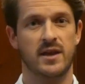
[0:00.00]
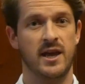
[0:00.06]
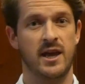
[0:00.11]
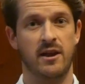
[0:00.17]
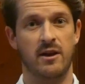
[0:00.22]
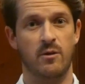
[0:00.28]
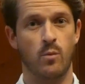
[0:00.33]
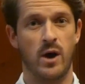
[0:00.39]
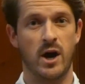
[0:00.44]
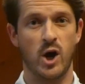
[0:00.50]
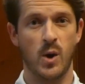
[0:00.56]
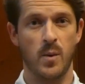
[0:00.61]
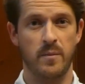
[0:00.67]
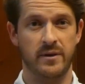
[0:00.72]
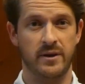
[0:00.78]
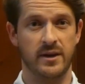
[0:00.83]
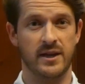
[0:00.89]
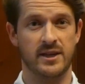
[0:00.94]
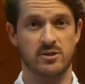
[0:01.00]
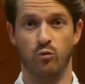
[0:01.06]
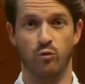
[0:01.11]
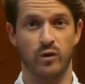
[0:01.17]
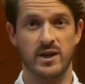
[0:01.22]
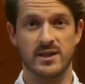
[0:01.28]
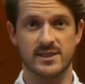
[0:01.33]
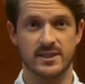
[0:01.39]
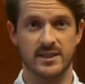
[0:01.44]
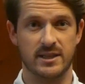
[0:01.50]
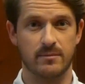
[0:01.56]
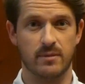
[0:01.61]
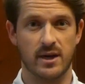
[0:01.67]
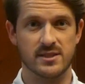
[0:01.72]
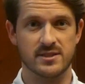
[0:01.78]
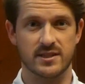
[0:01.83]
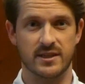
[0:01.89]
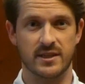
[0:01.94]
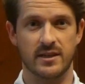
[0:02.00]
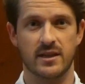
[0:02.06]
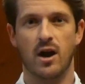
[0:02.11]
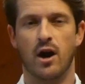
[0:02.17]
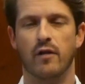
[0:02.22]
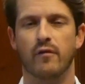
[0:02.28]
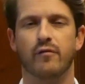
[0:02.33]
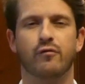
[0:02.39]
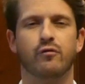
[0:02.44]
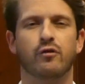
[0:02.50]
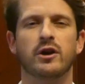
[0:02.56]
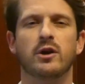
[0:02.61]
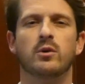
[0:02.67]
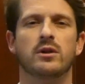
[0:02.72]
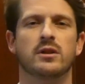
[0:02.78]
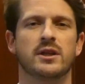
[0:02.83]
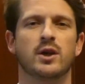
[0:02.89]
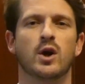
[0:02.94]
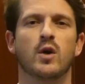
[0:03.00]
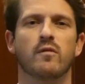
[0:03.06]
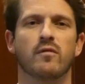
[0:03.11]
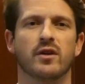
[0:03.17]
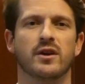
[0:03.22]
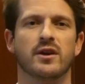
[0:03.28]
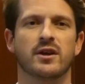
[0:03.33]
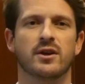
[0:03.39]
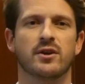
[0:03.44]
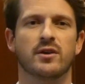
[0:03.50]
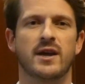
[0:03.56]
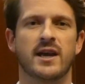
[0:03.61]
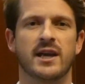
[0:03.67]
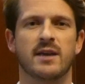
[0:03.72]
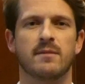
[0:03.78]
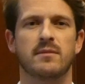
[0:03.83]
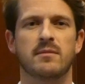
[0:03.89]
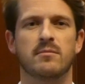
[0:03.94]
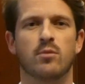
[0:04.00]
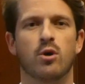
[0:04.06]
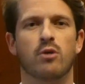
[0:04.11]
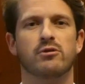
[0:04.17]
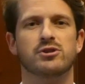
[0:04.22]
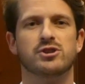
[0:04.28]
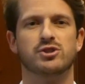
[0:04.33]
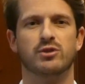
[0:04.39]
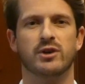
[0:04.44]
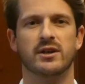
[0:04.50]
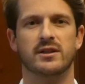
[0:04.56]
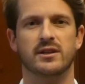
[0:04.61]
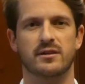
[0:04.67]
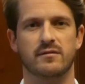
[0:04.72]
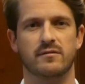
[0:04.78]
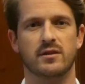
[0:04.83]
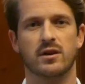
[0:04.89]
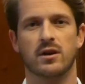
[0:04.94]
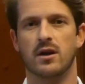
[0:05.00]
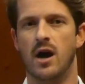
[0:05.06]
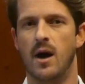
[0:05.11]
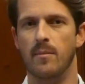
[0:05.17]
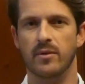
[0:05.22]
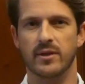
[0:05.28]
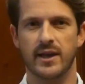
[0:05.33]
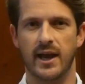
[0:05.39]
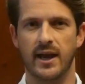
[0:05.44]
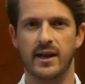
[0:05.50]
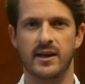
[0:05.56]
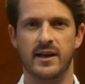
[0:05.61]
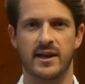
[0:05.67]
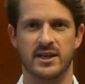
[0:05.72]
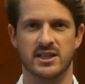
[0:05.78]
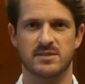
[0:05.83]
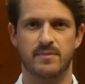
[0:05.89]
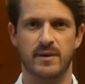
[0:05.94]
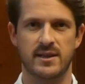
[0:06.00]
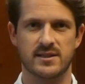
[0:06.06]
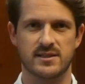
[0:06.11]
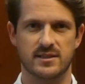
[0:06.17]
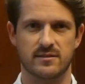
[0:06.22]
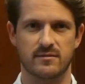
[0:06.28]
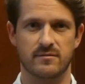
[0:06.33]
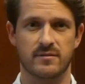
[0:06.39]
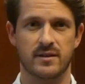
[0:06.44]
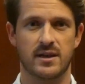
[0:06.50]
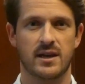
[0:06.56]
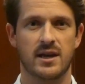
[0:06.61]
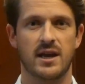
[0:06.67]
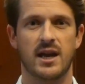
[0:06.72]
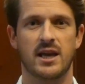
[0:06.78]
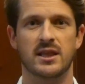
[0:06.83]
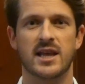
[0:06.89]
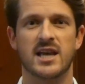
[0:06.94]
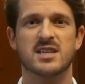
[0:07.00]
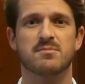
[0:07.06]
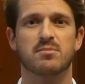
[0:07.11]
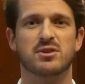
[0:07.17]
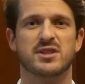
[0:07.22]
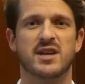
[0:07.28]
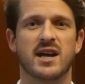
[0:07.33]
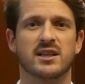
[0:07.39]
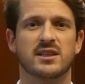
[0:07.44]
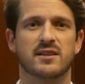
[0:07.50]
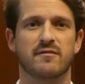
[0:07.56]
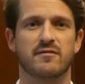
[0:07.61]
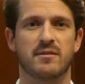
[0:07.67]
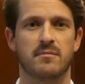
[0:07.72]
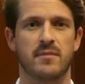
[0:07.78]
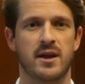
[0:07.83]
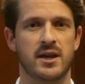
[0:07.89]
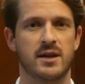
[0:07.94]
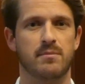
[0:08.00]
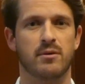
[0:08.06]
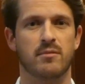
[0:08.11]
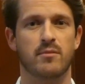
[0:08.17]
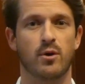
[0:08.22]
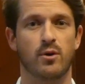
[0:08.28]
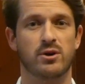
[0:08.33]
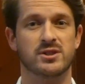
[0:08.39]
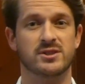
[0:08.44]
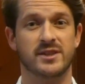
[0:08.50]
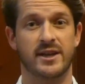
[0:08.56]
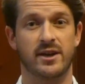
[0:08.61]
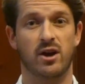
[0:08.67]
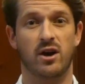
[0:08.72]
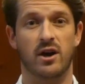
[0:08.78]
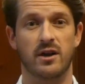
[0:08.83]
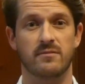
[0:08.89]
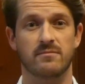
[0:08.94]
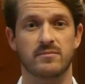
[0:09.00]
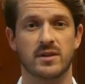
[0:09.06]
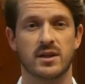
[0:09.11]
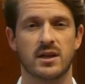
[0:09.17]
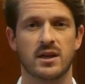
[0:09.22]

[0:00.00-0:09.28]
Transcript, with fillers: and in Wyoming, recently buzzing, are frequently overkill and can be more restrictive, complicated, and expensive and less protective than many promoters let on.